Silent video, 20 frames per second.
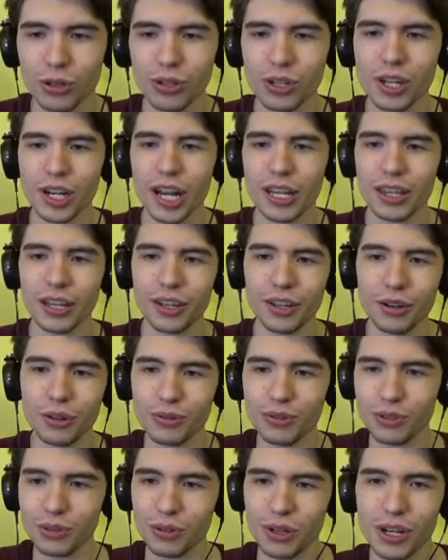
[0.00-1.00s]
looking at the
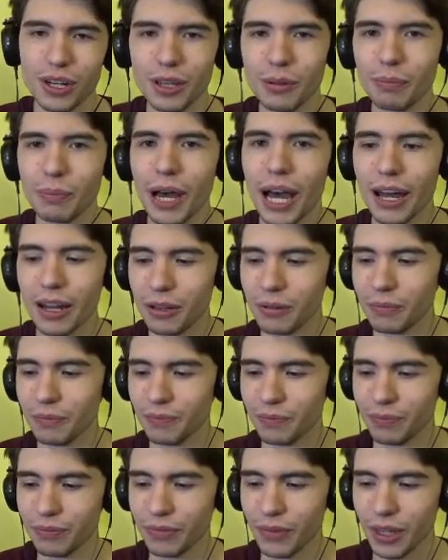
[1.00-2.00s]
little screen on the bottom,
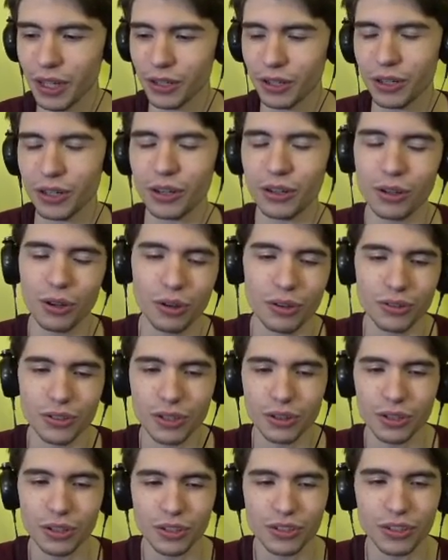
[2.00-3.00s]
and you're gonna
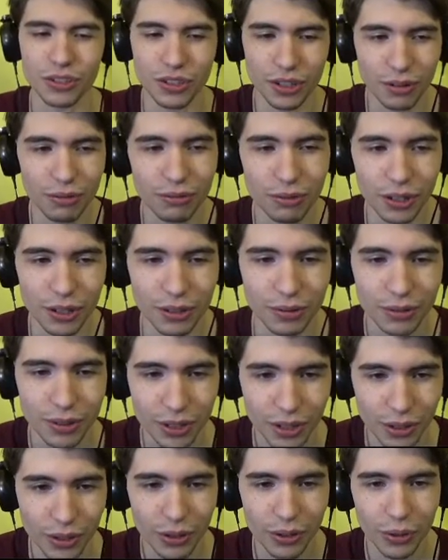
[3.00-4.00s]
notice it looks different.
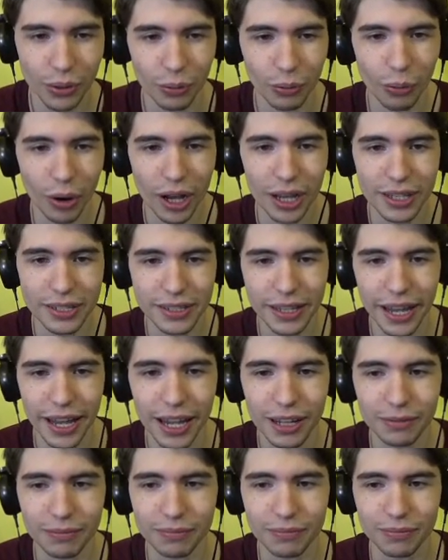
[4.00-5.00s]
Why is
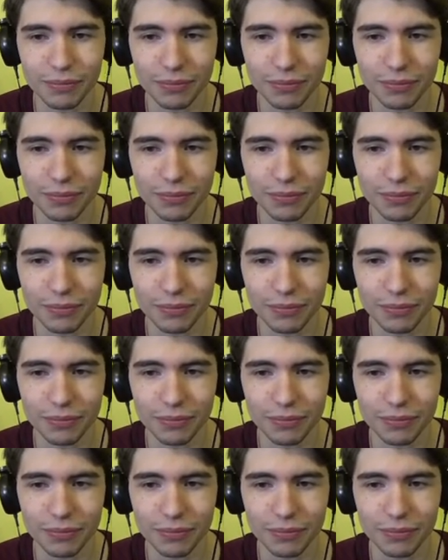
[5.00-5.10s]
that?